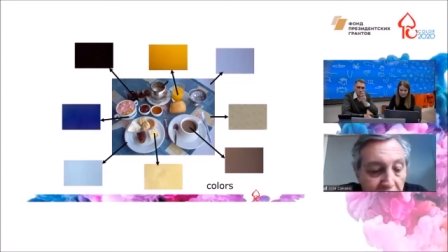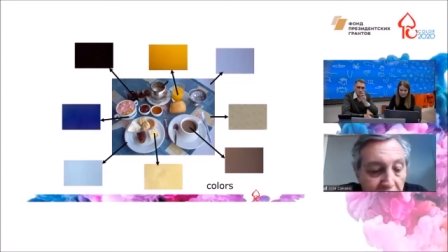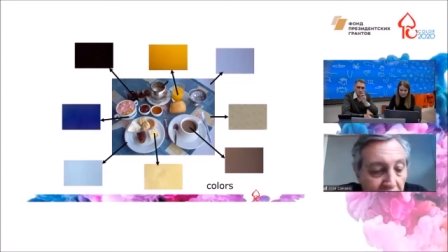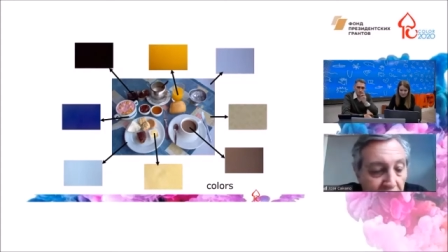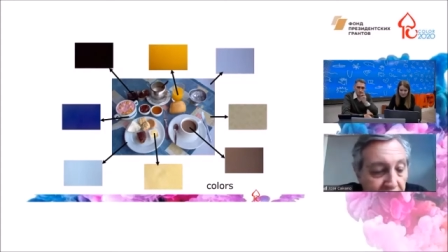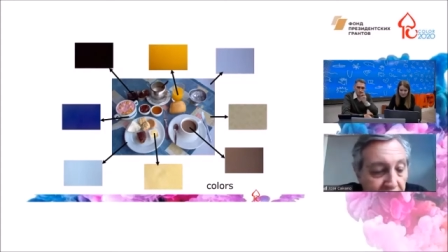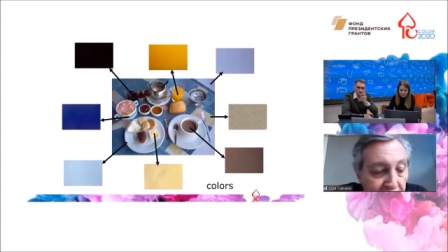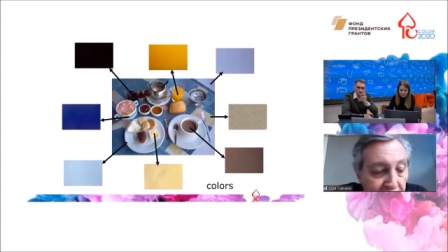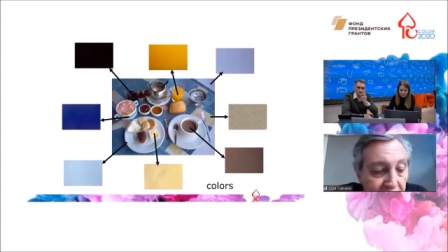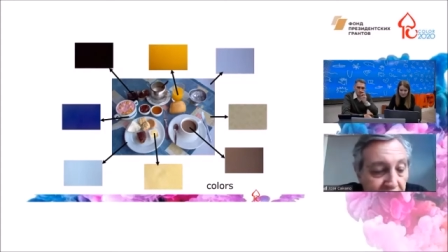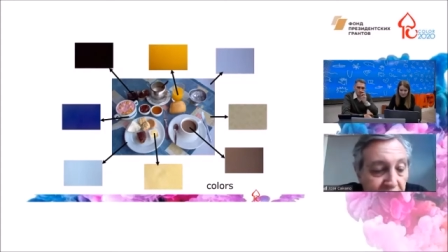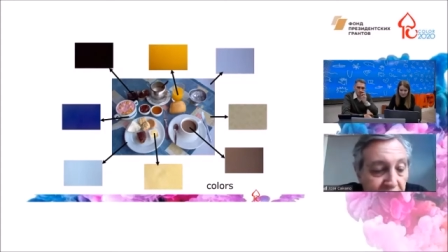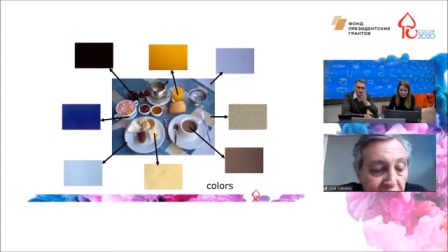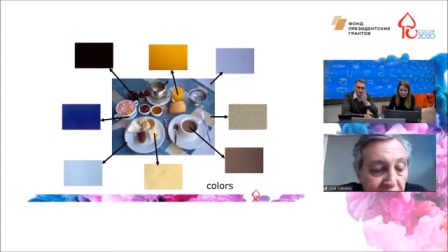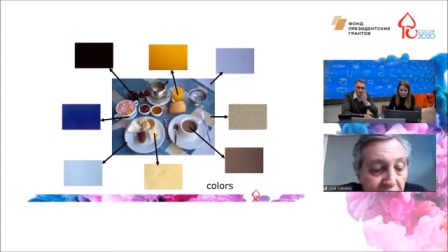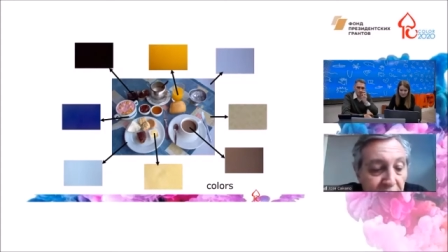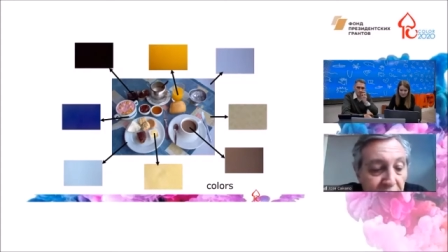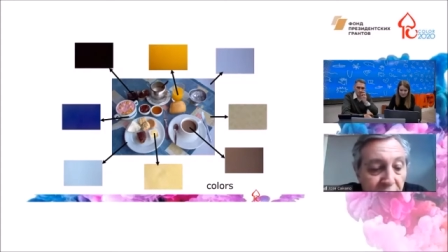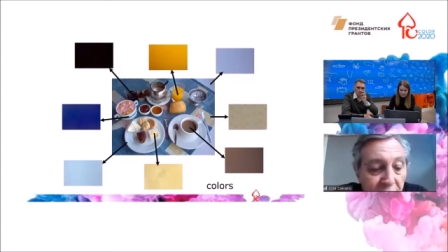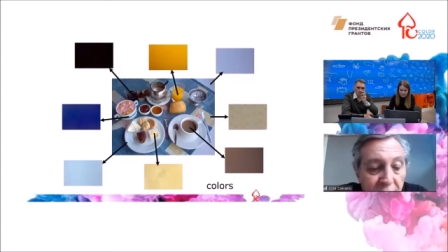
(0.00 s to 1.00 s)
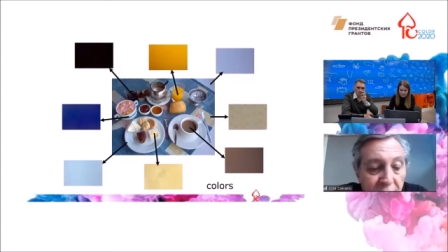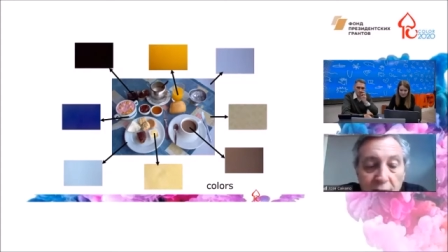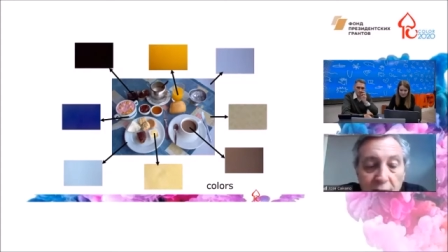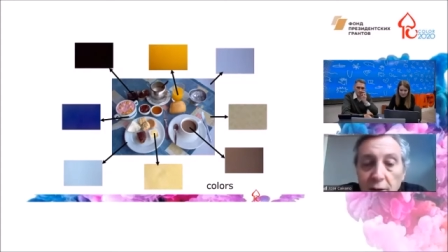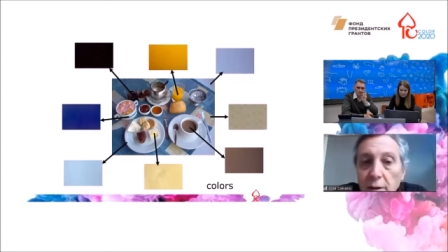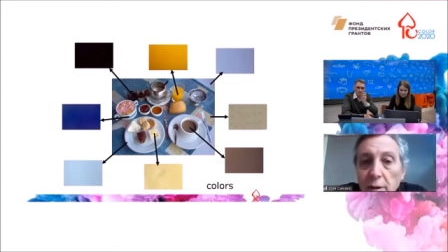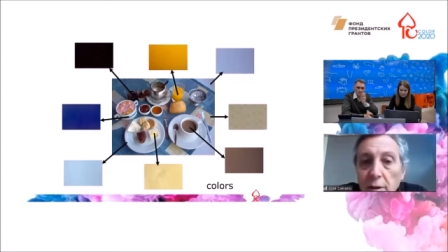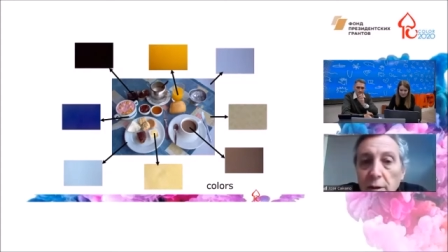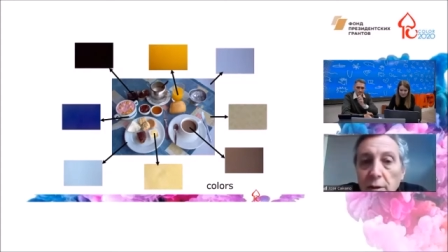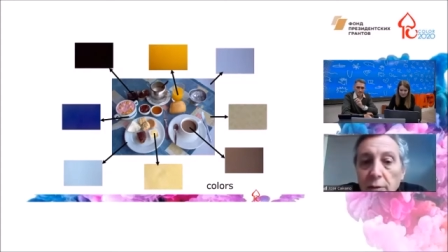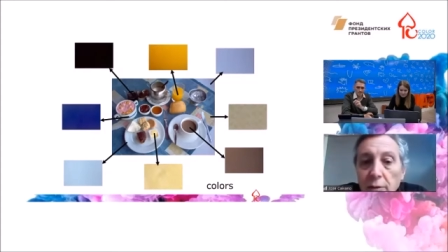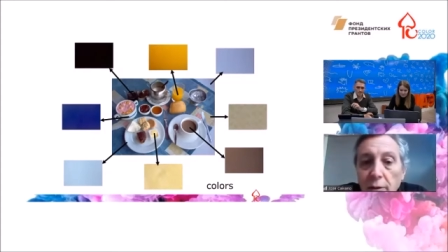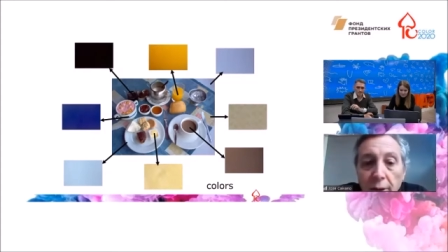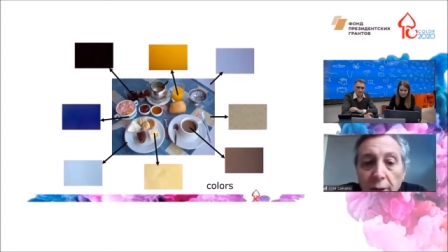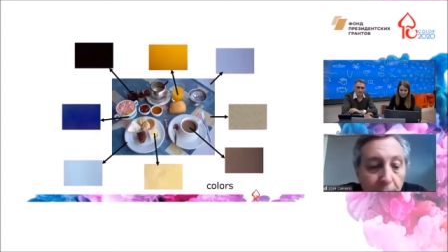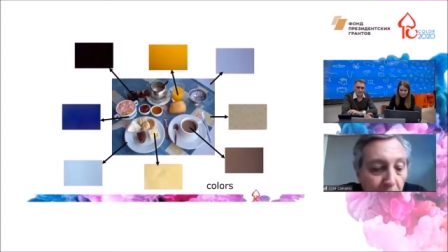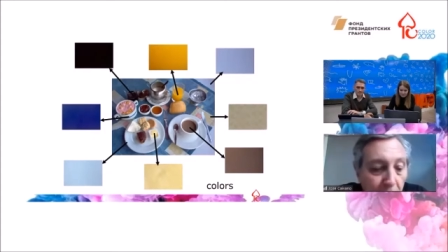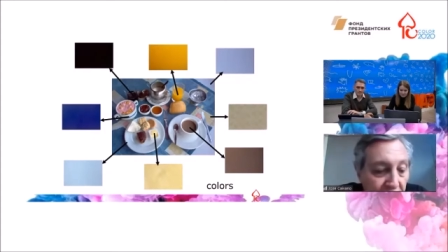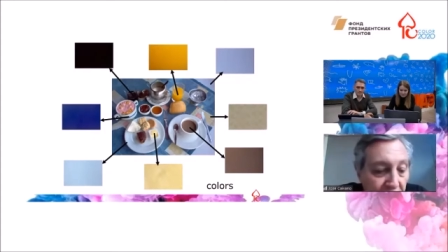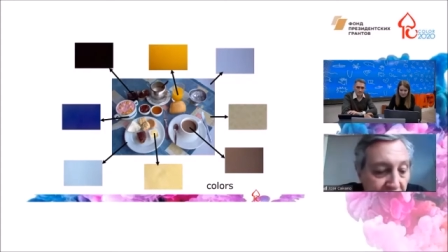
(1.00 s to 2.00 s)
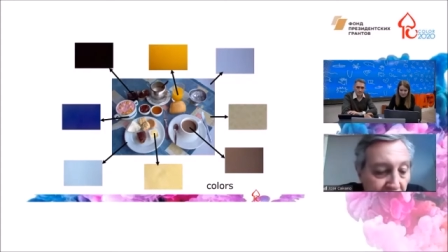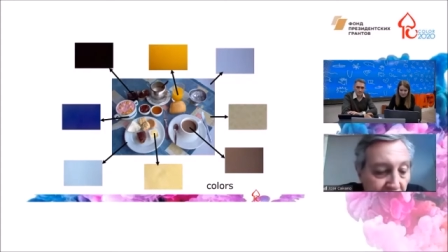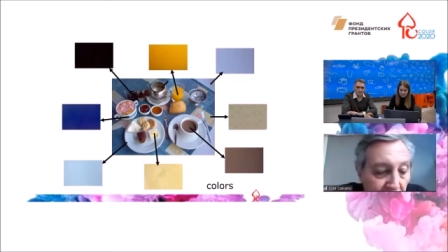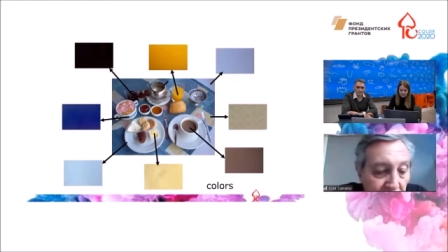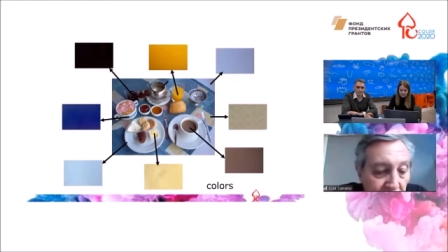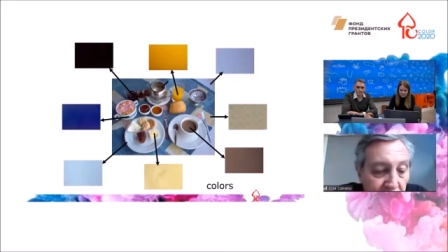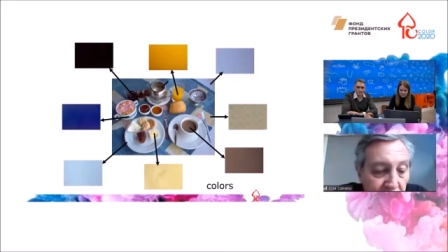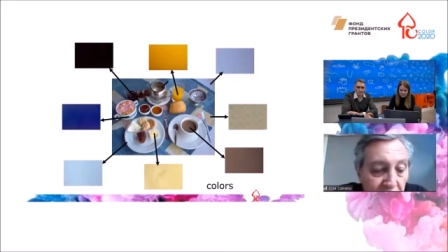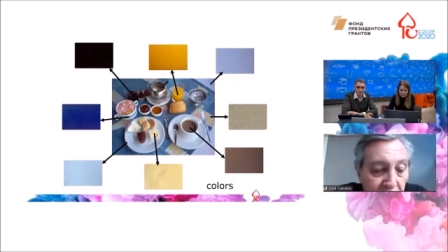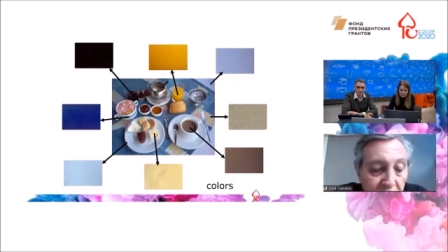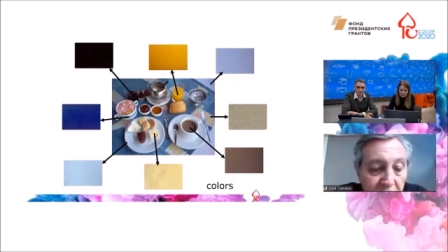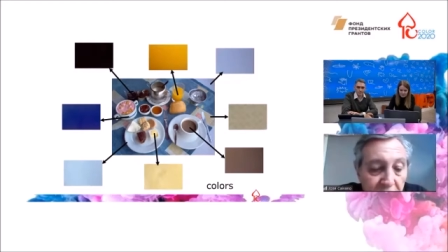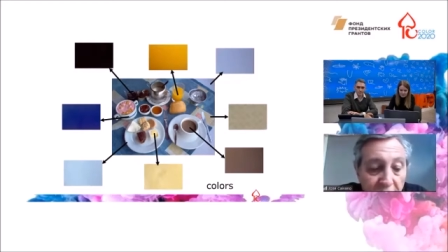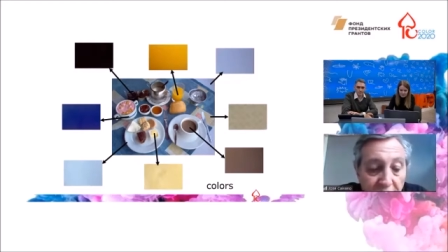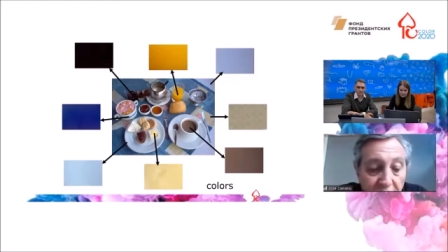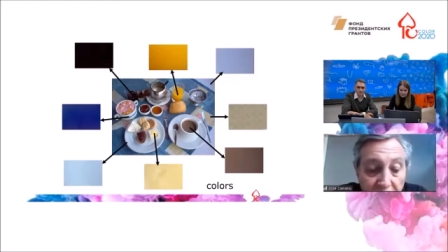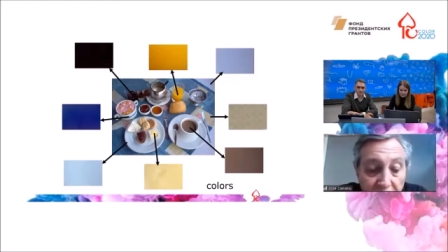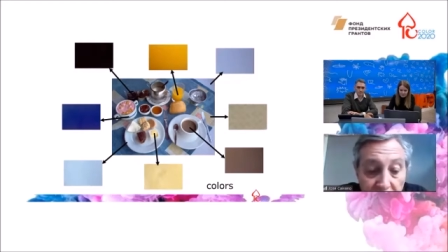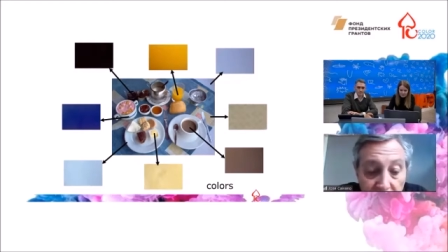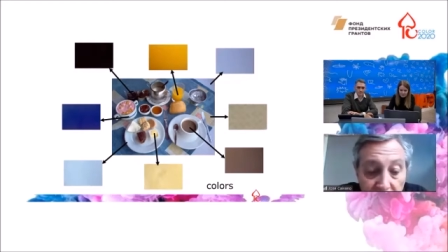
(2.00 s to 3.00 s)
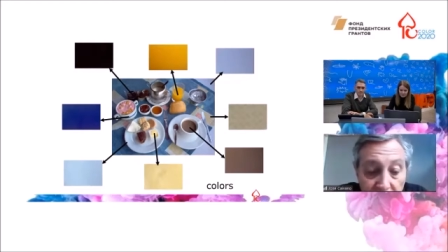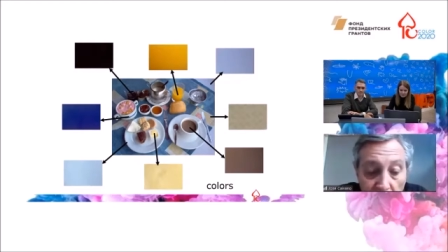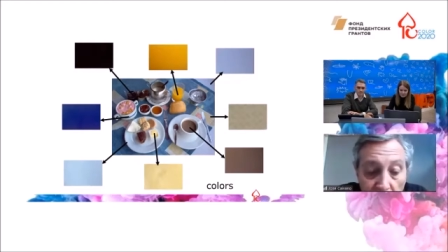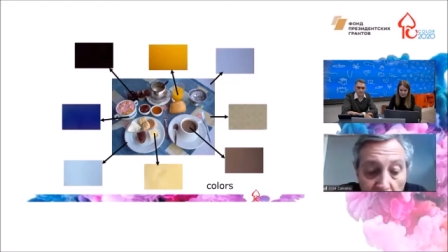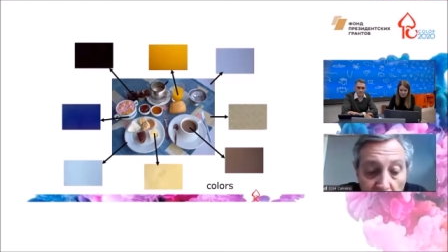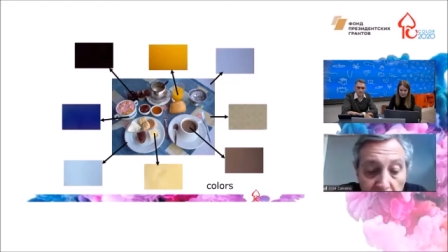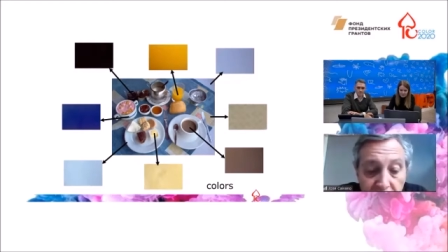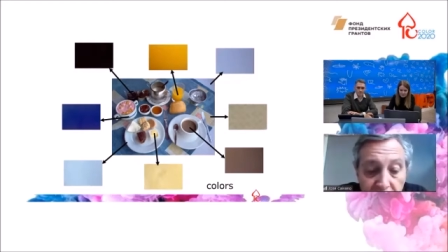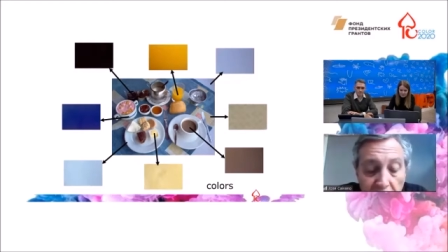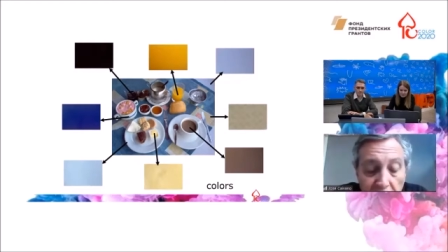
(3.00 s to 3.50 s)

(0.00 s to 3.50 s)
characteristics represented in the rectangles